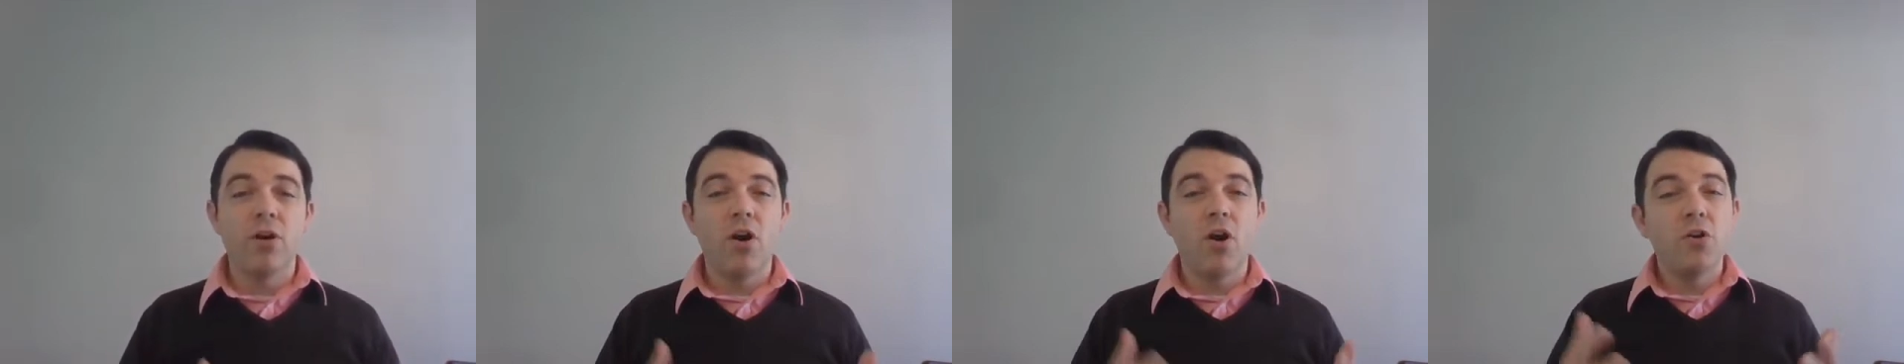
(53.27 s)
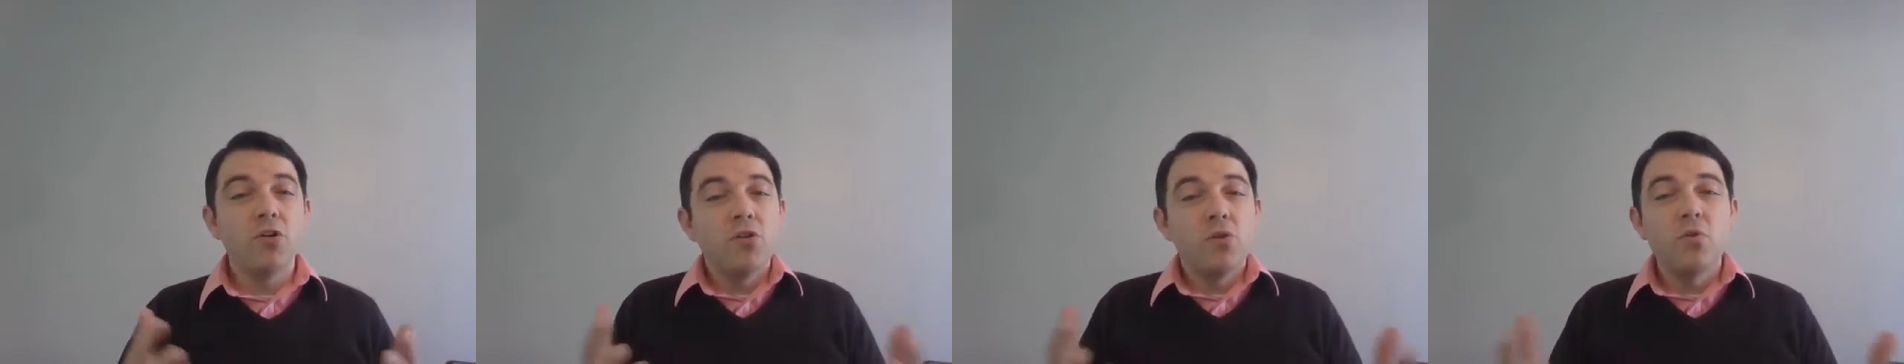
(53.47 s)

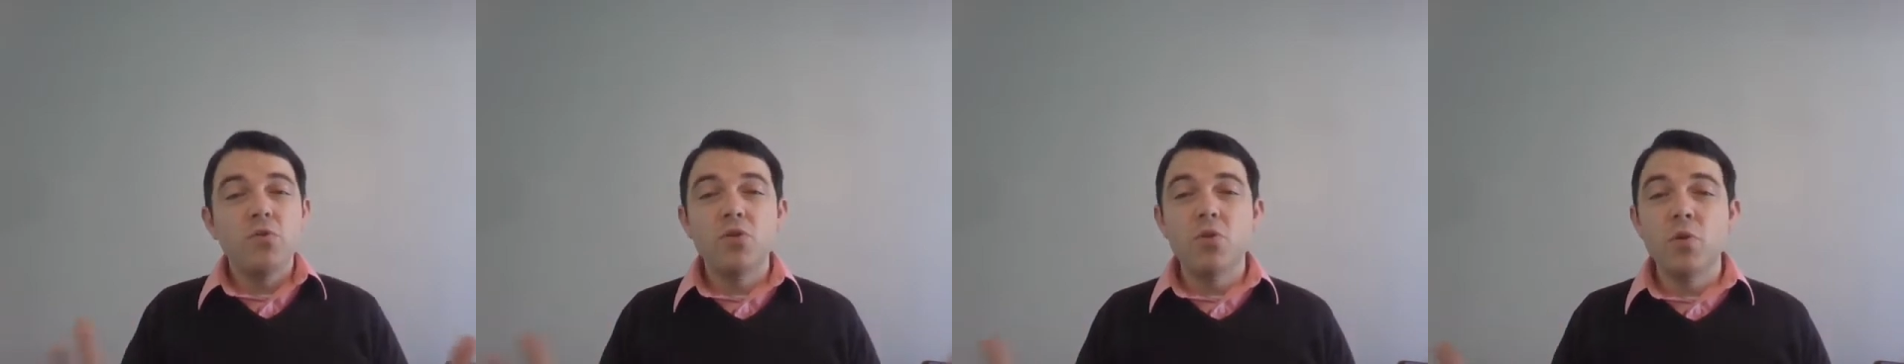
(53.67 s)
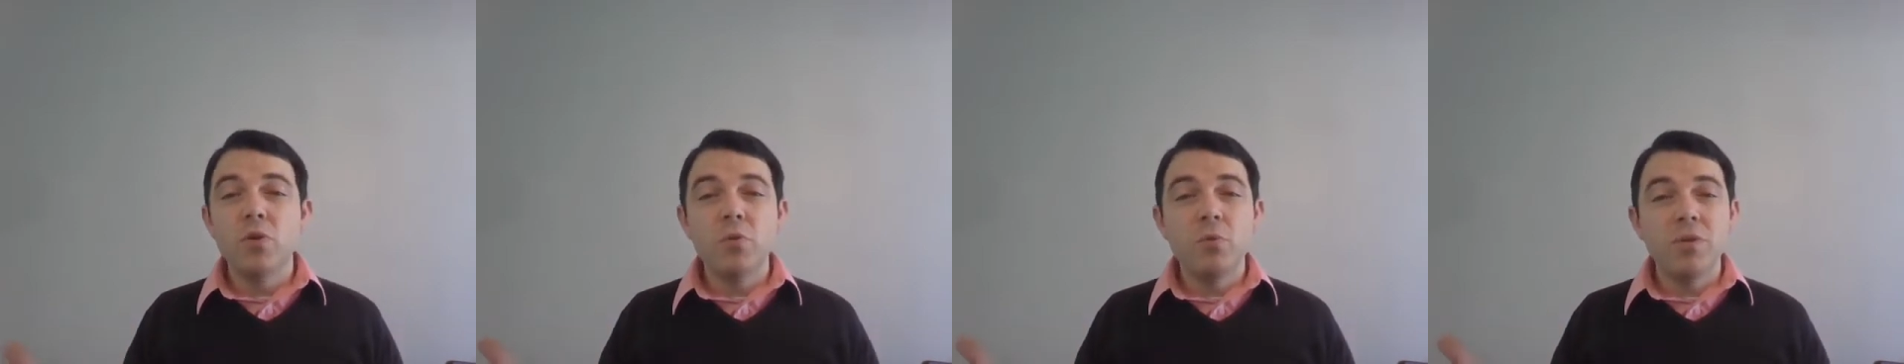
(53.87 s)
our
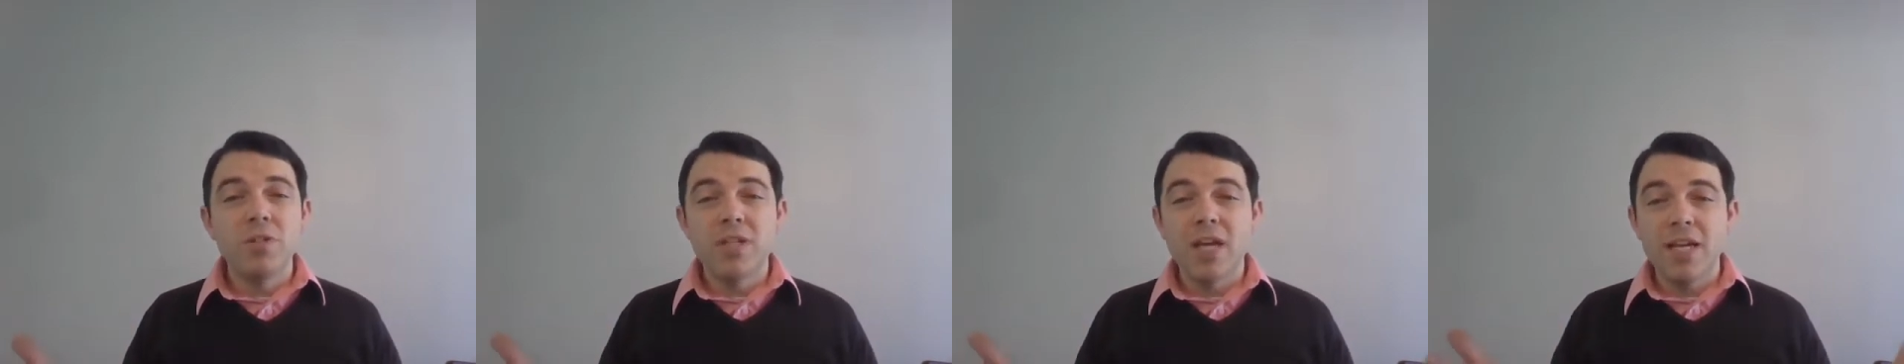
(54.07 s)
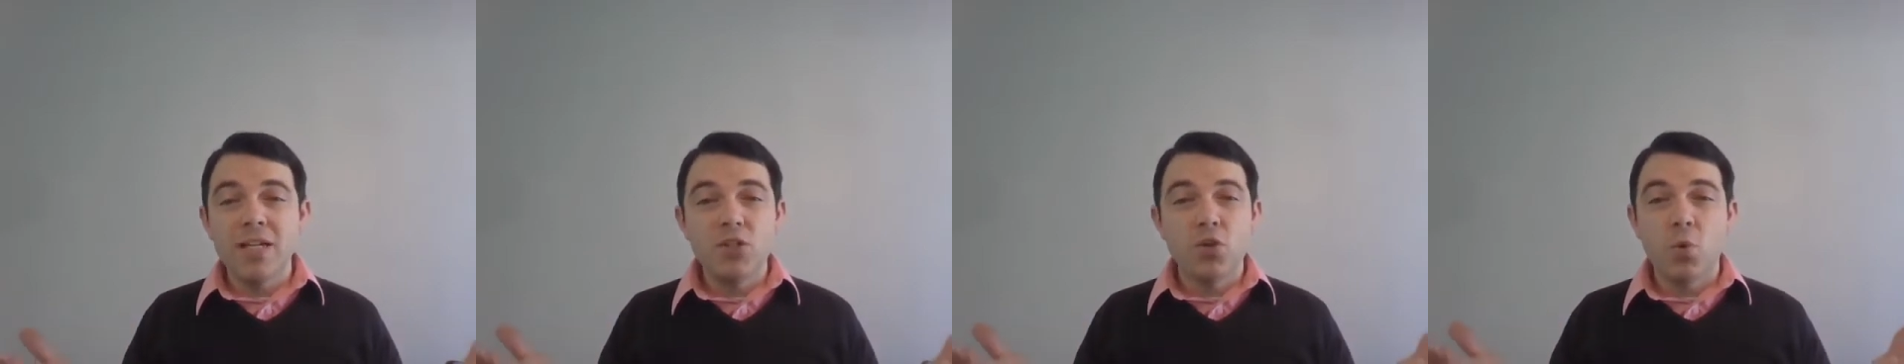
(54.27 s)
students only
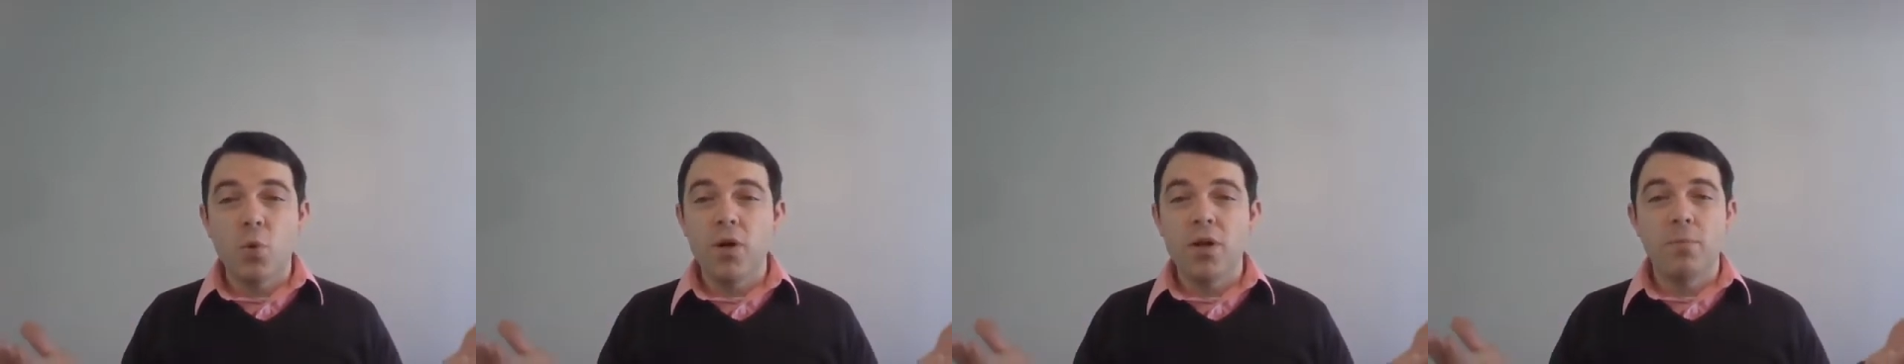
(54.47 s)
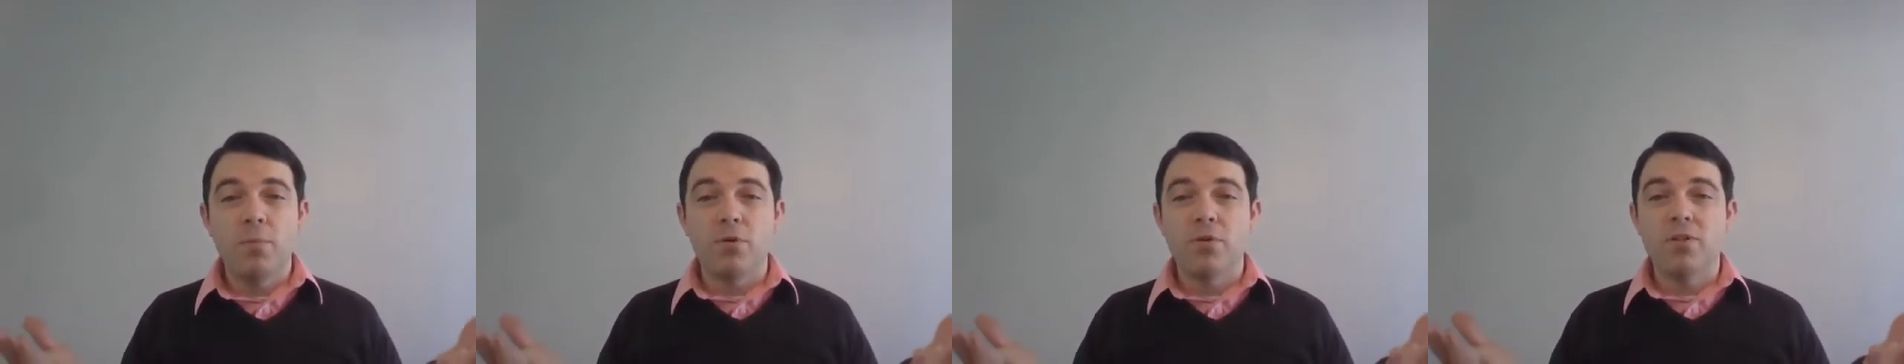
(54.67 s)
retain
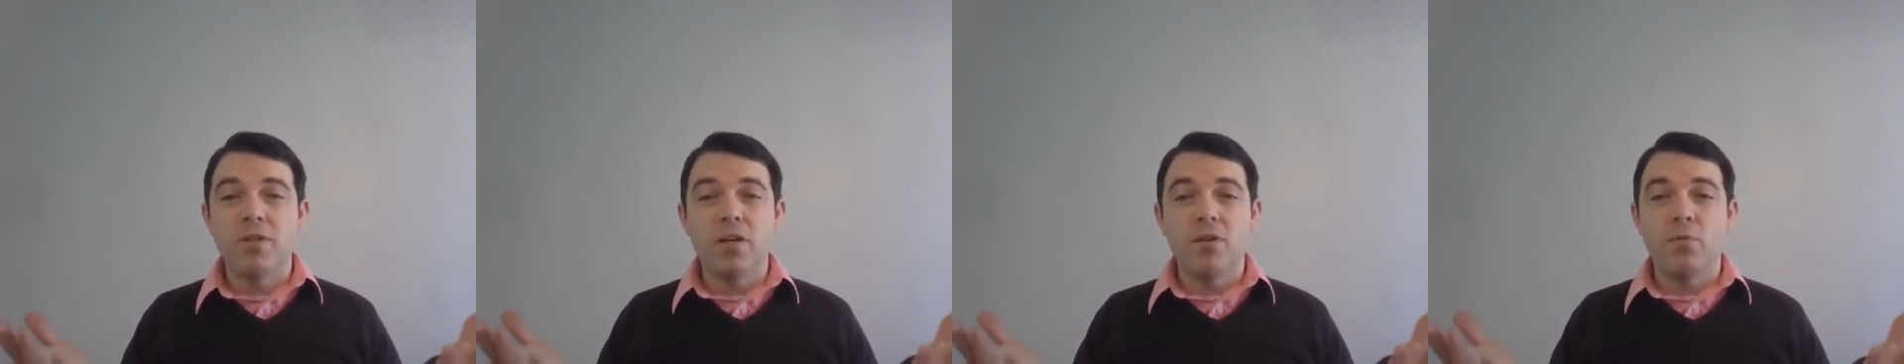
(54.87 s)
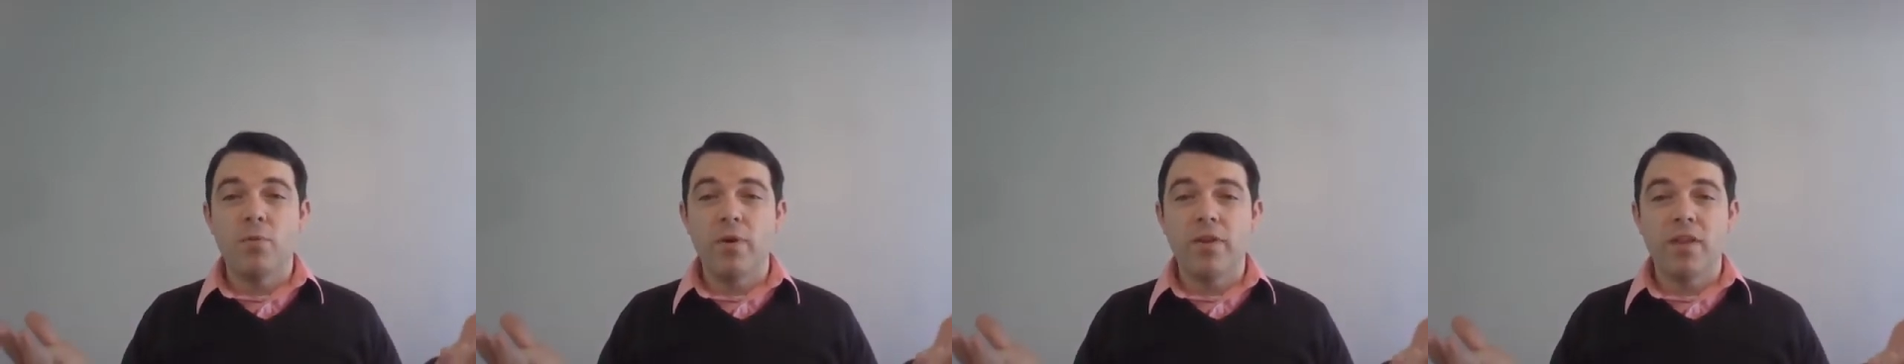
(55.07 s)

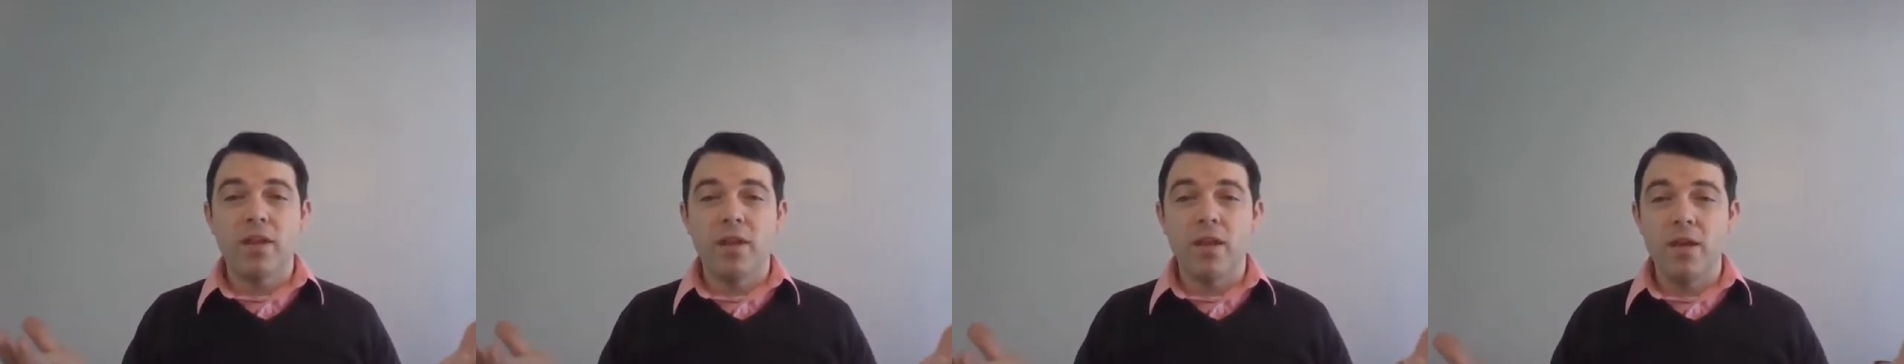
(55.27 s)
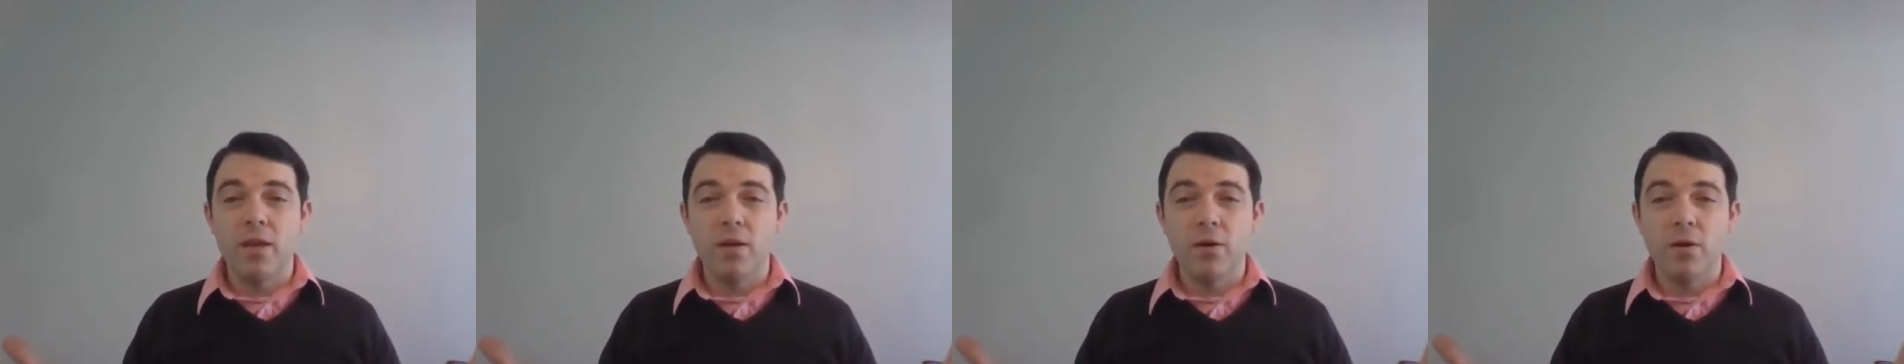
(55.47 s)
20% of what
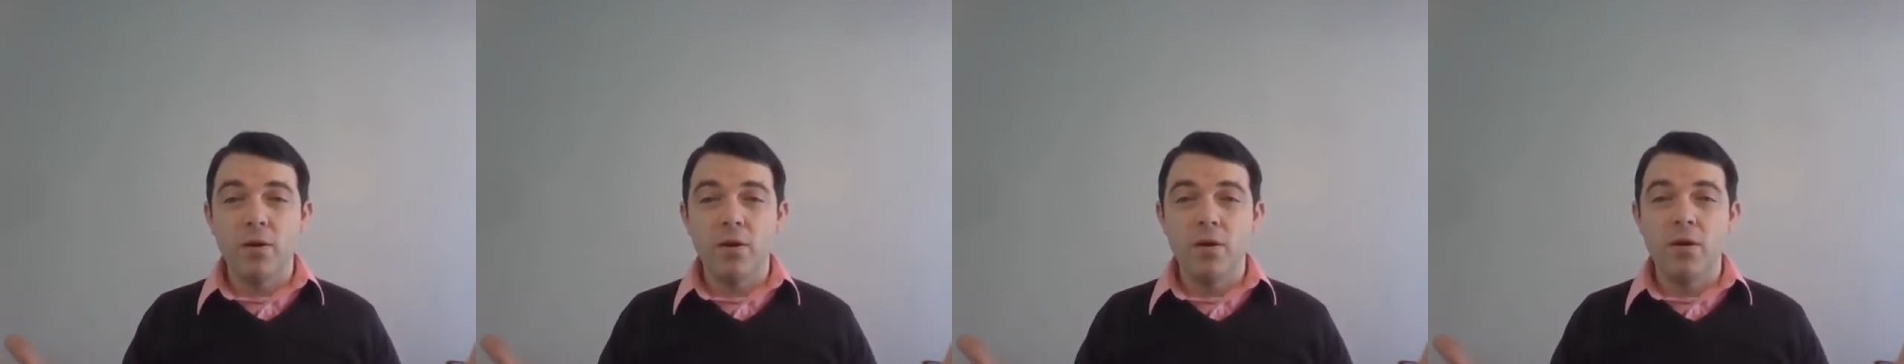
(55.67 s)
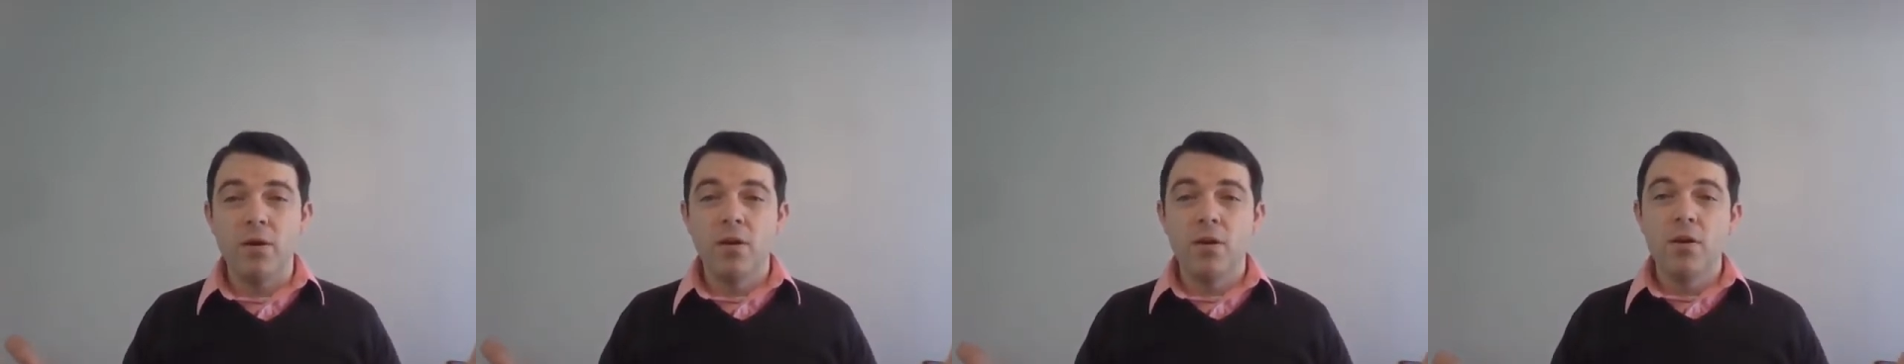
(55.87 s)
they hear,